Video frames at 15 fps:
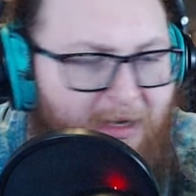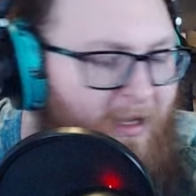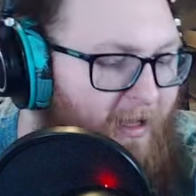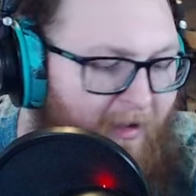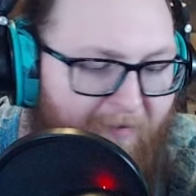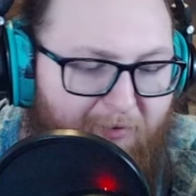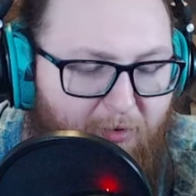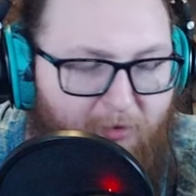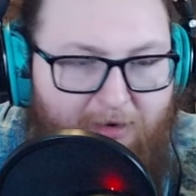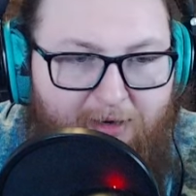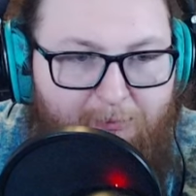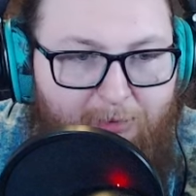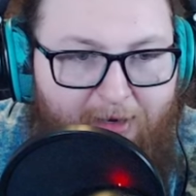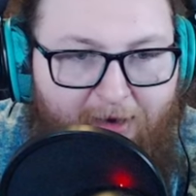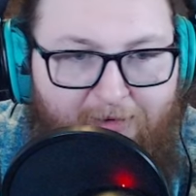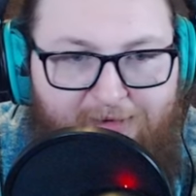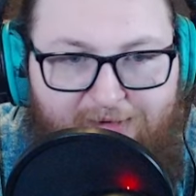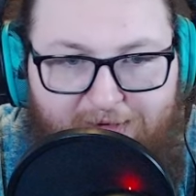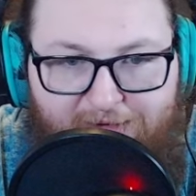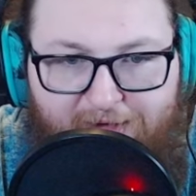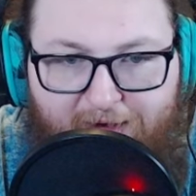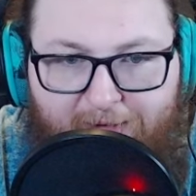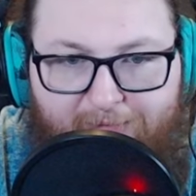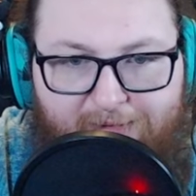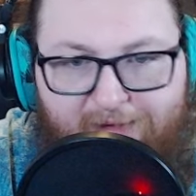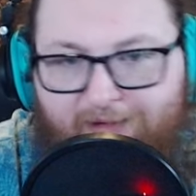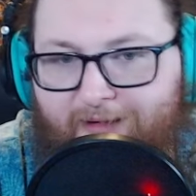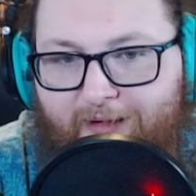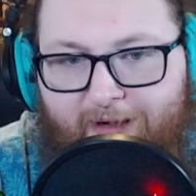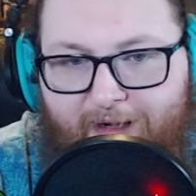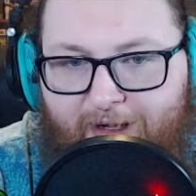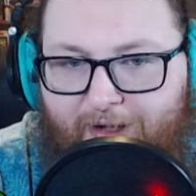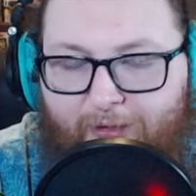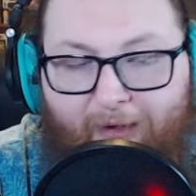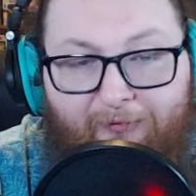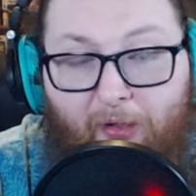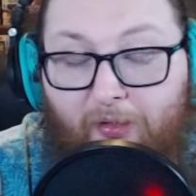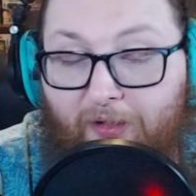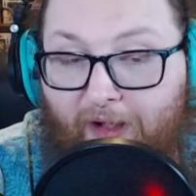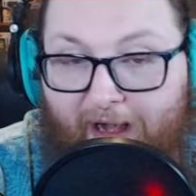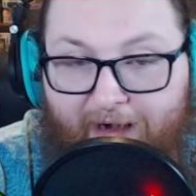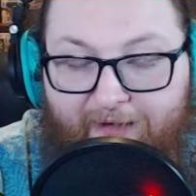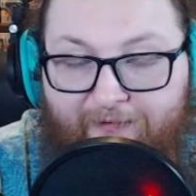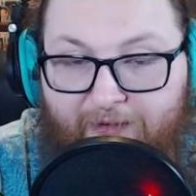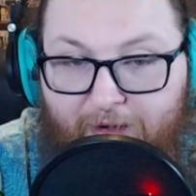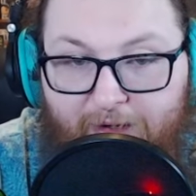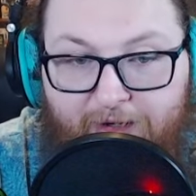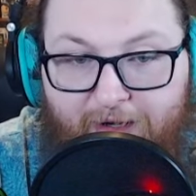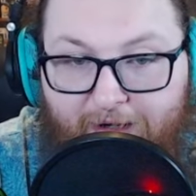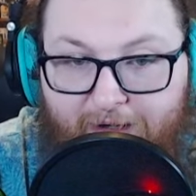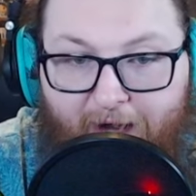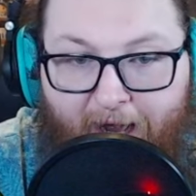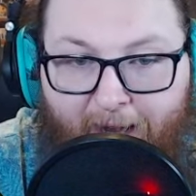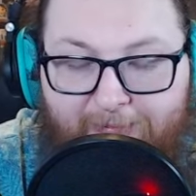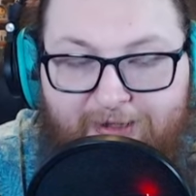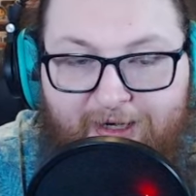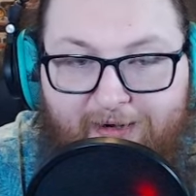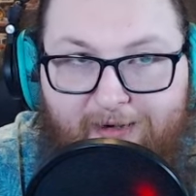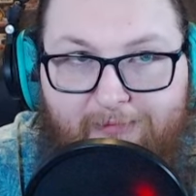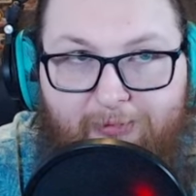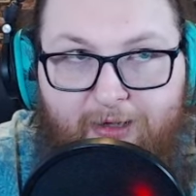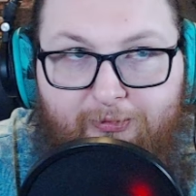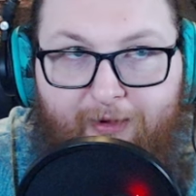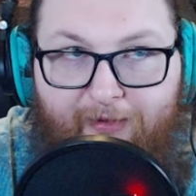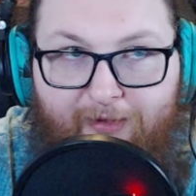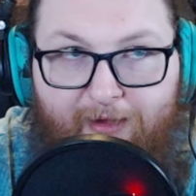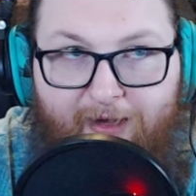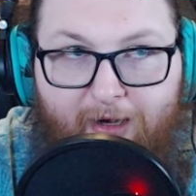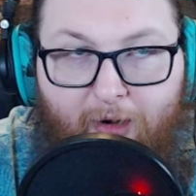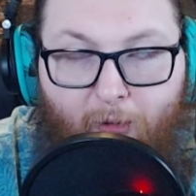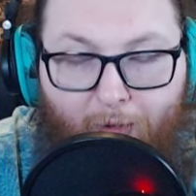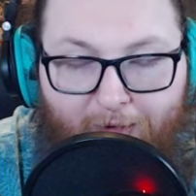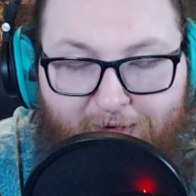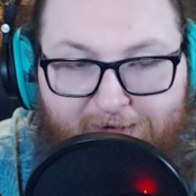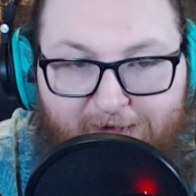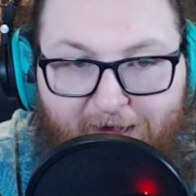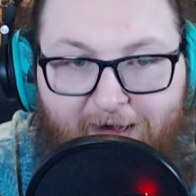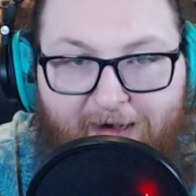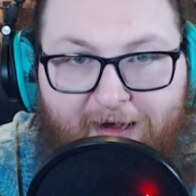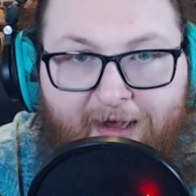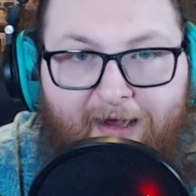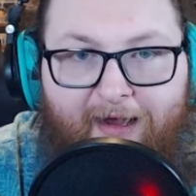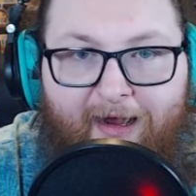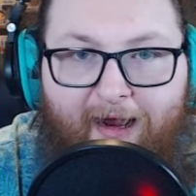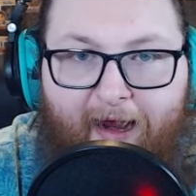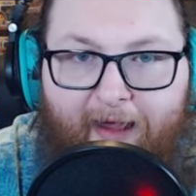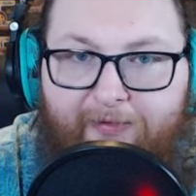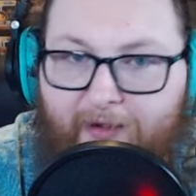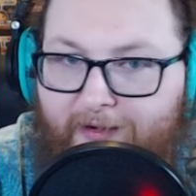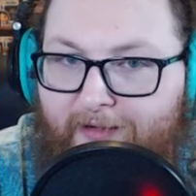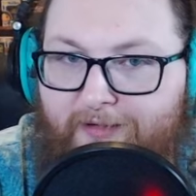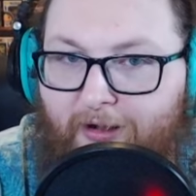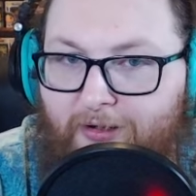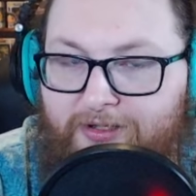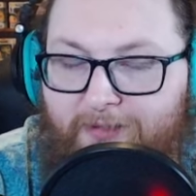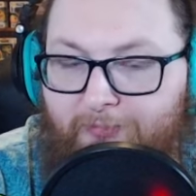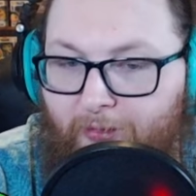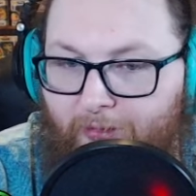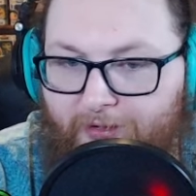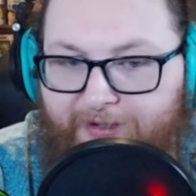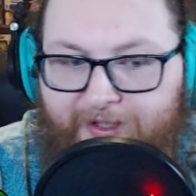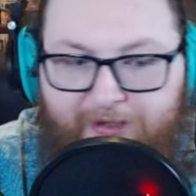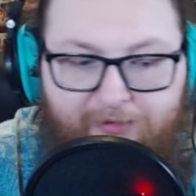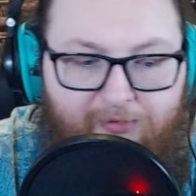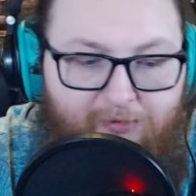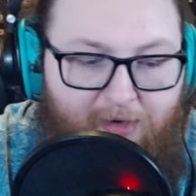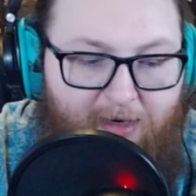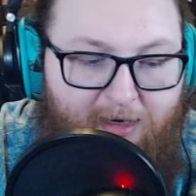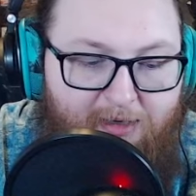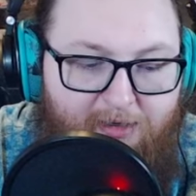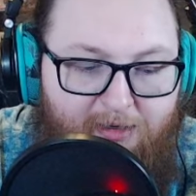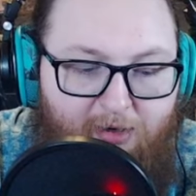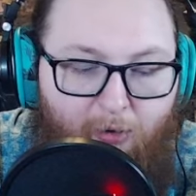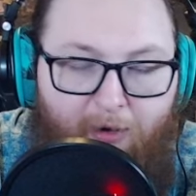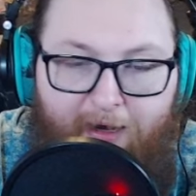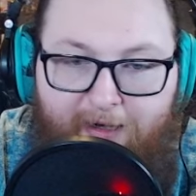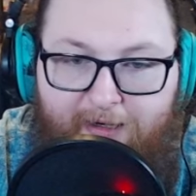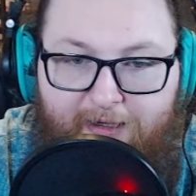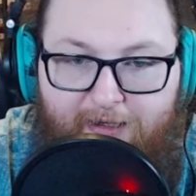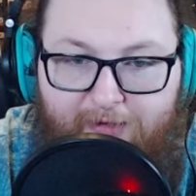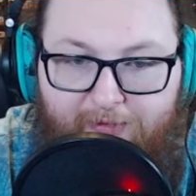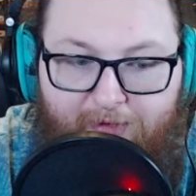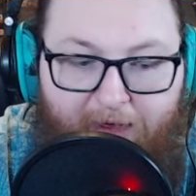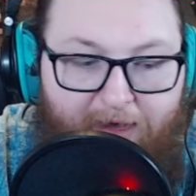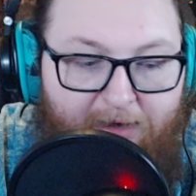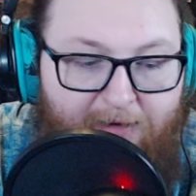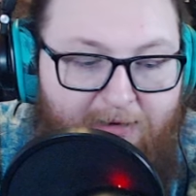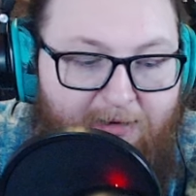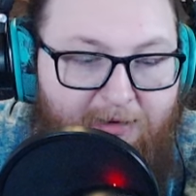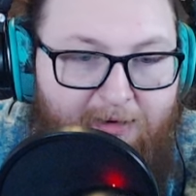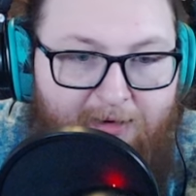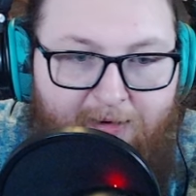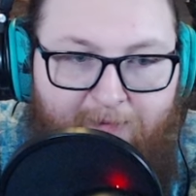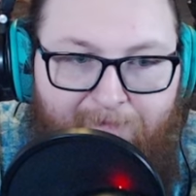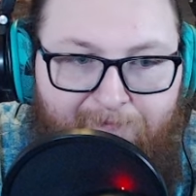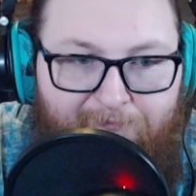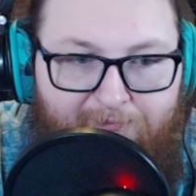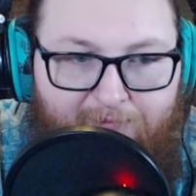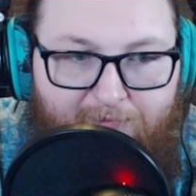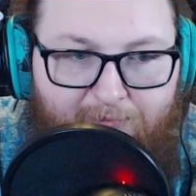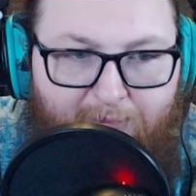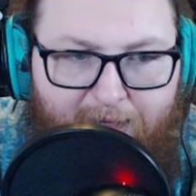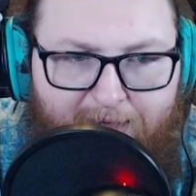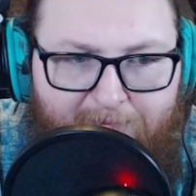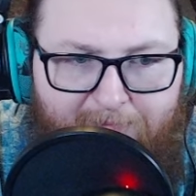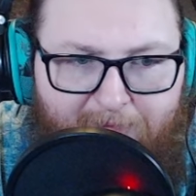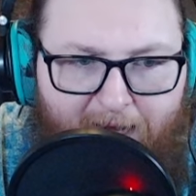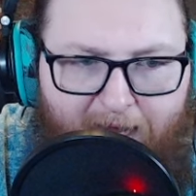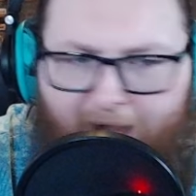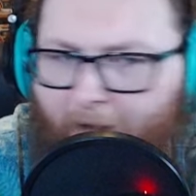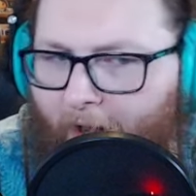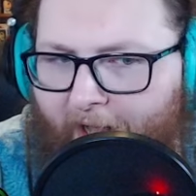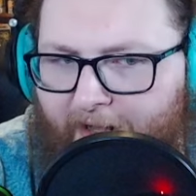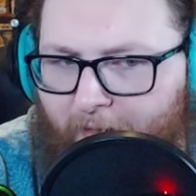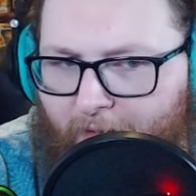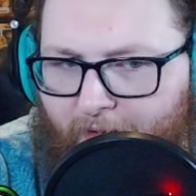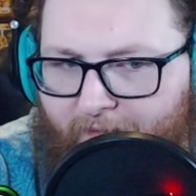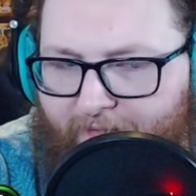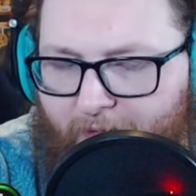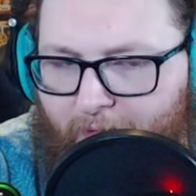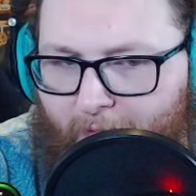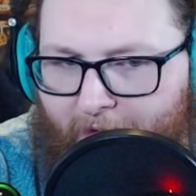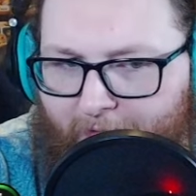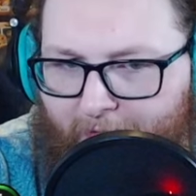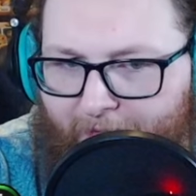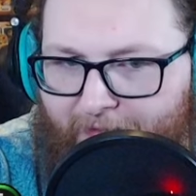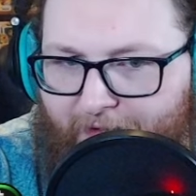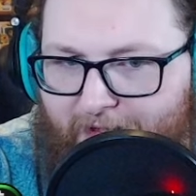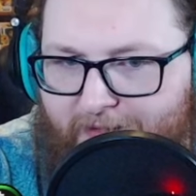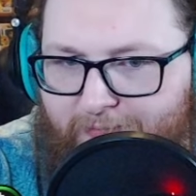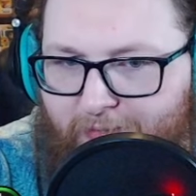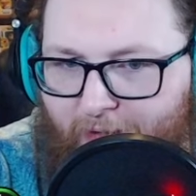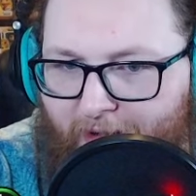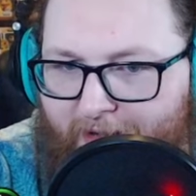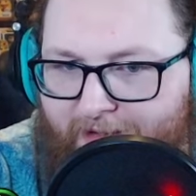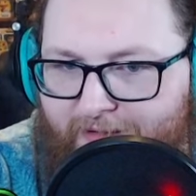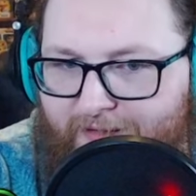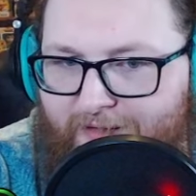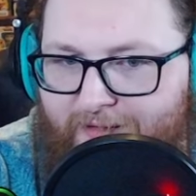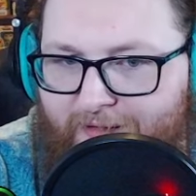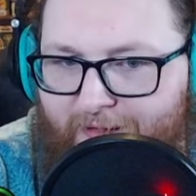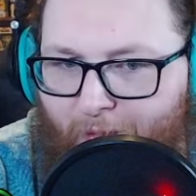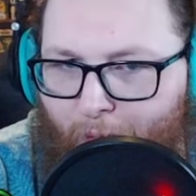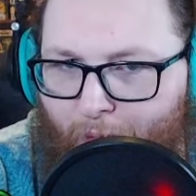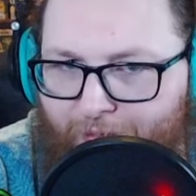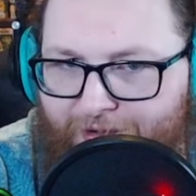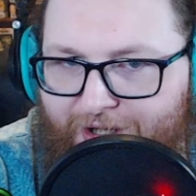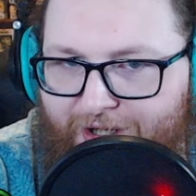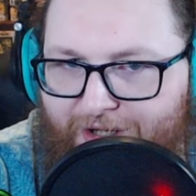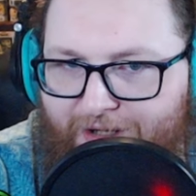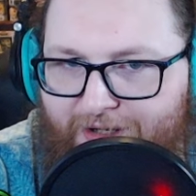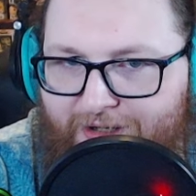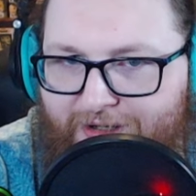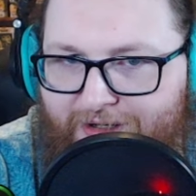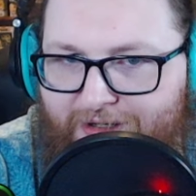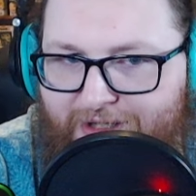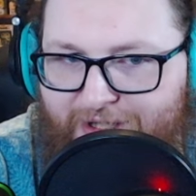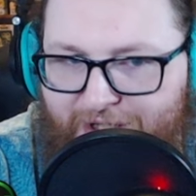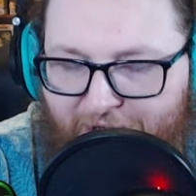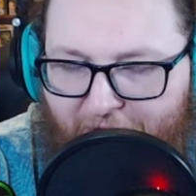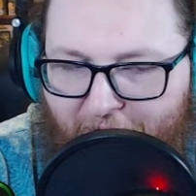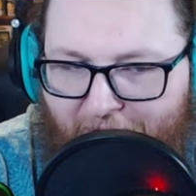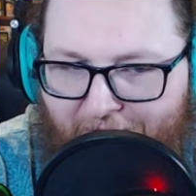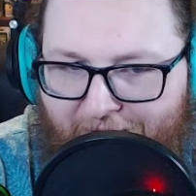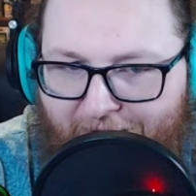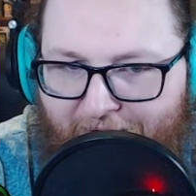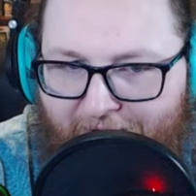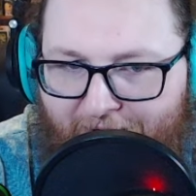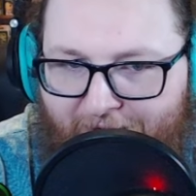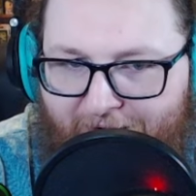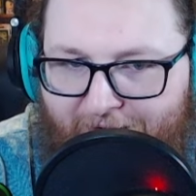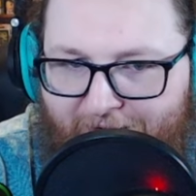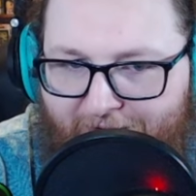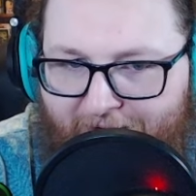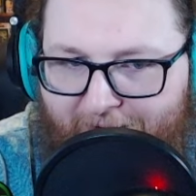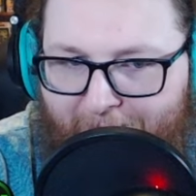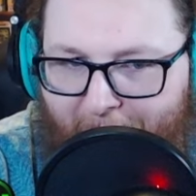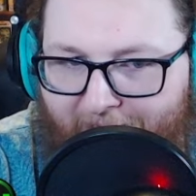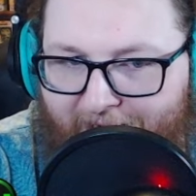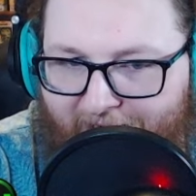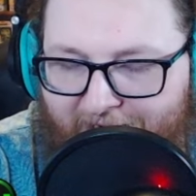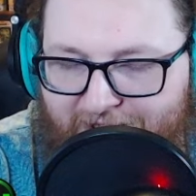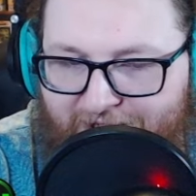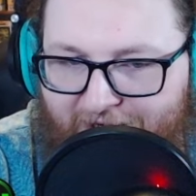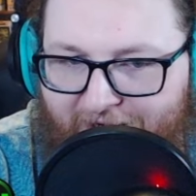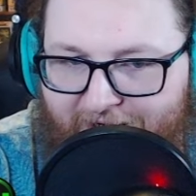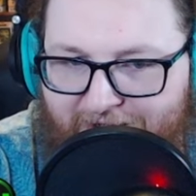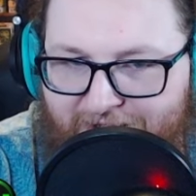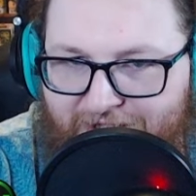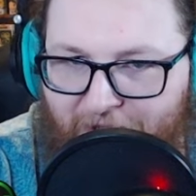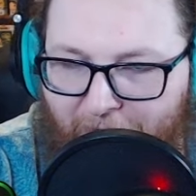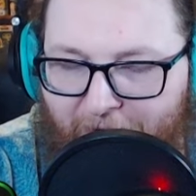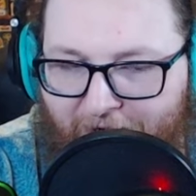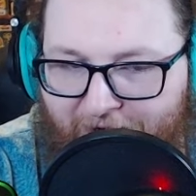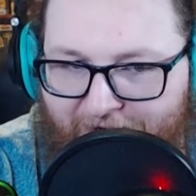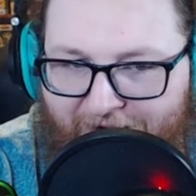if you're looking to bling out 6Ams, you have a lot of good options between the core set and the nostalgia pool to go ahead and do that. But I don't know if you'd want to run this plus ulti Xian, like main deck Xian, Shogun.